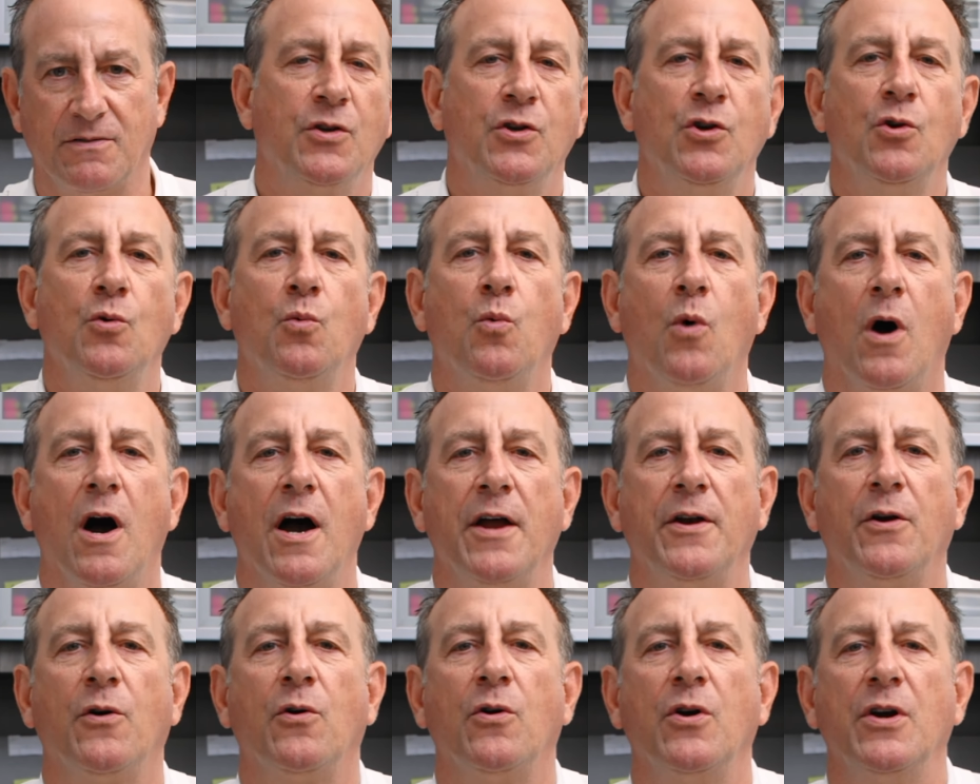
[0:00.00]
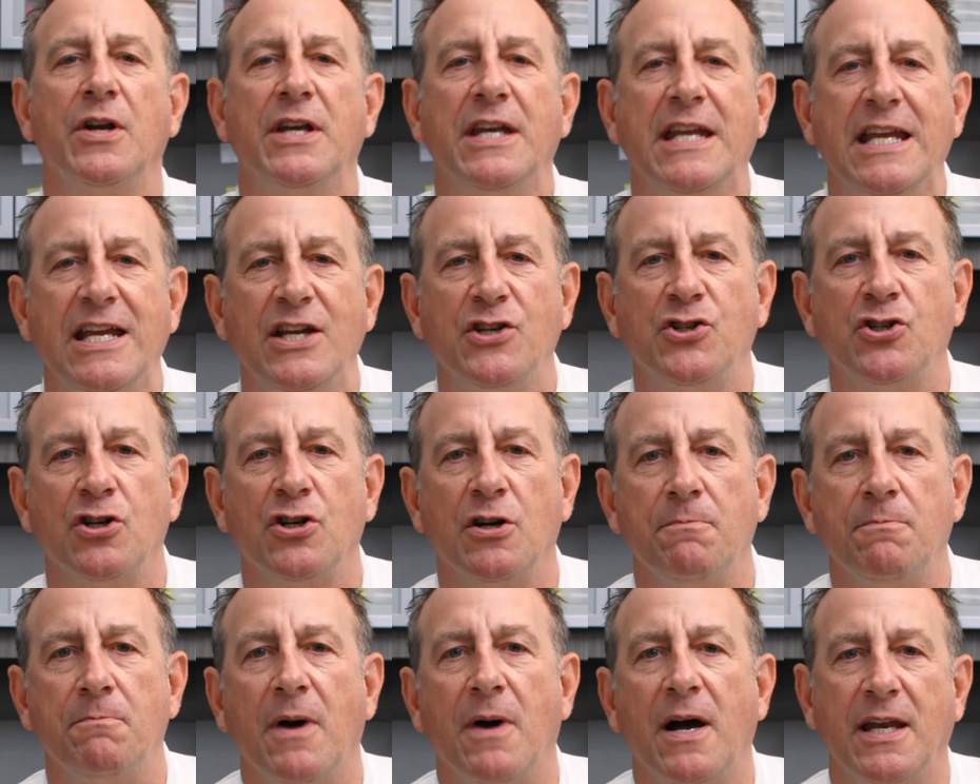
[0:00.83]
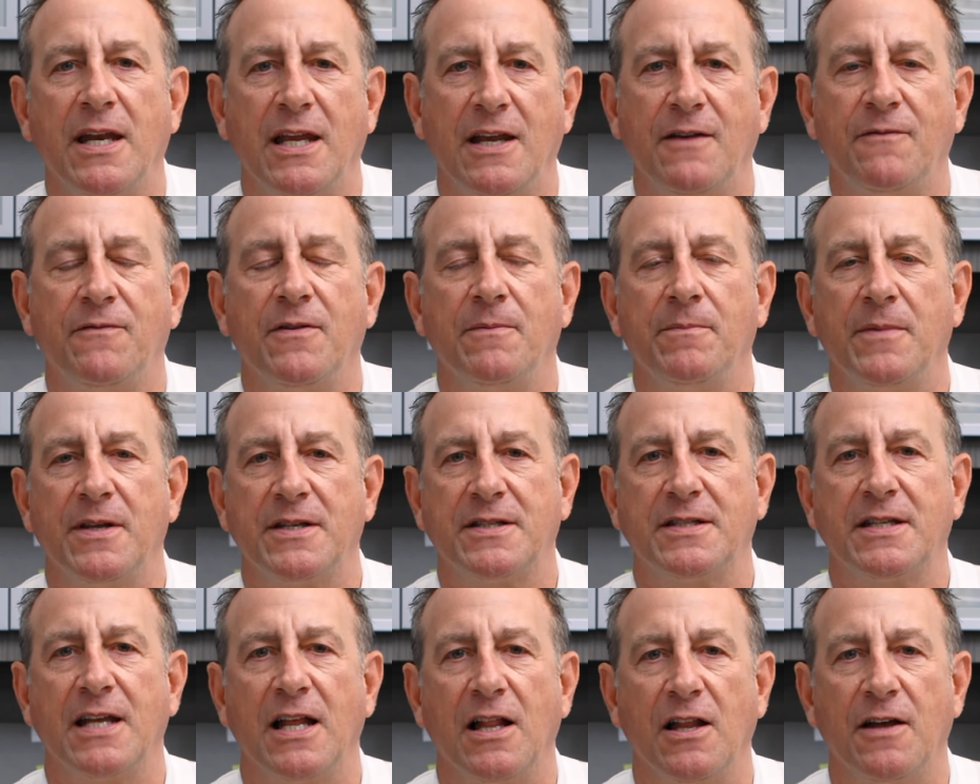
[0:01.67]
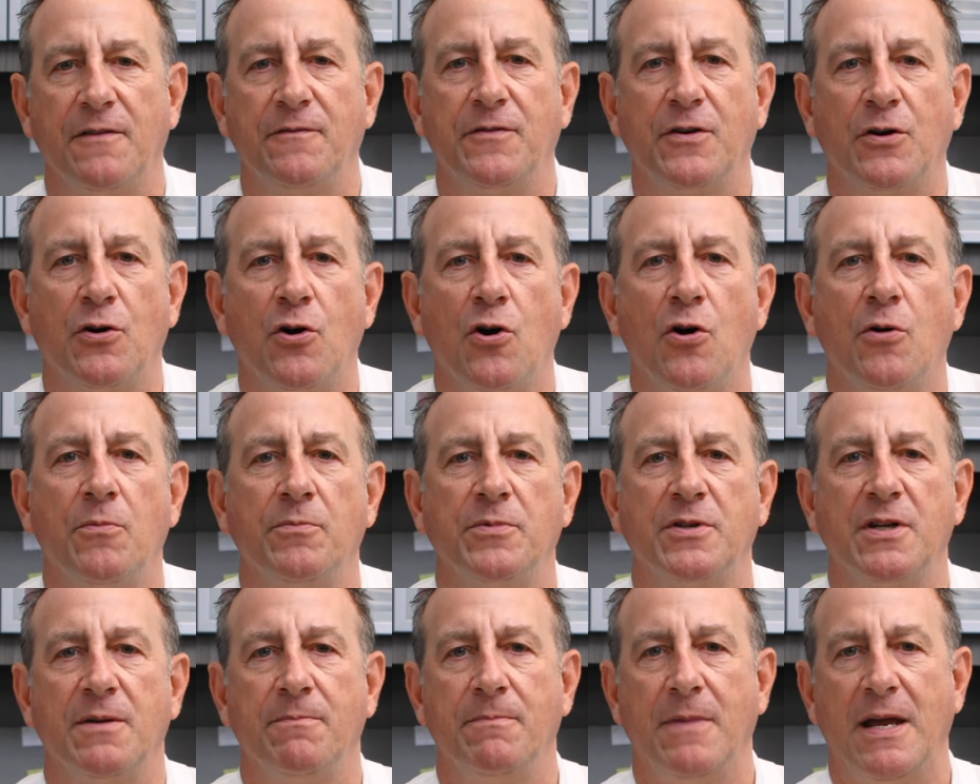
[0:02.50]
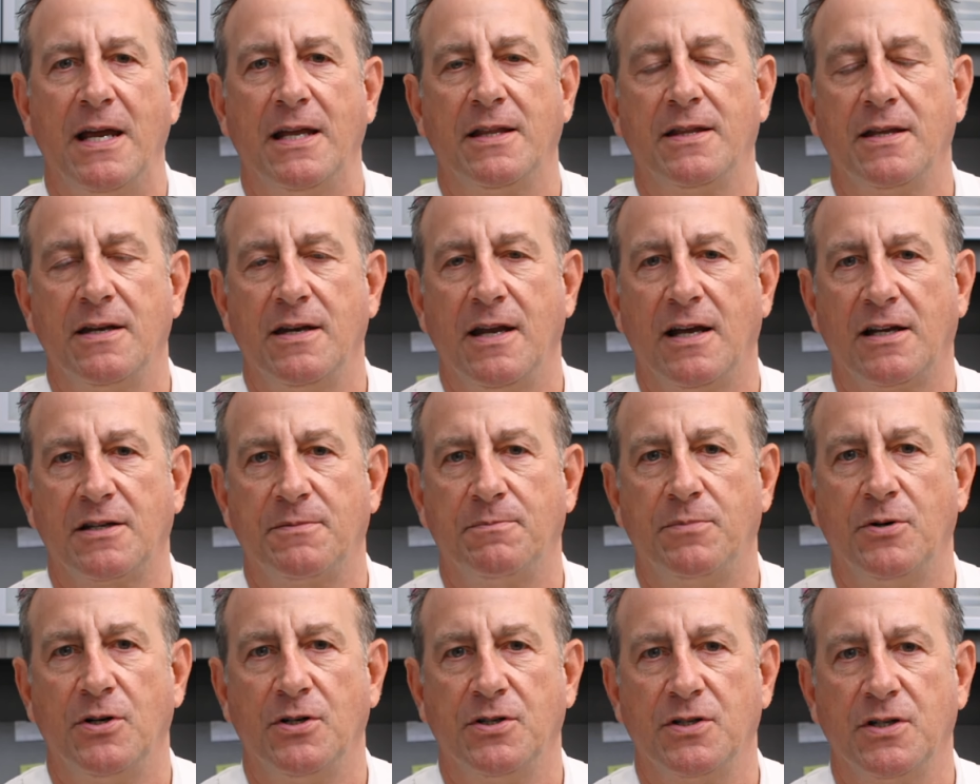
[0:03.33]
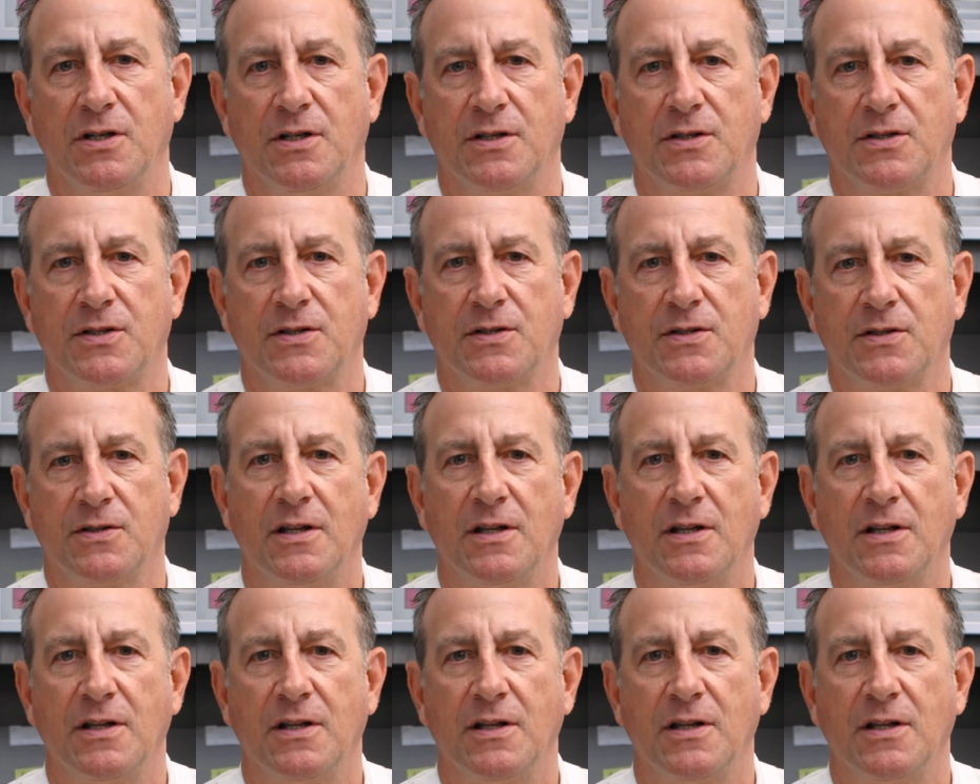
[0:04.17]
You want or need your money from the sale of your home to make the next purchase.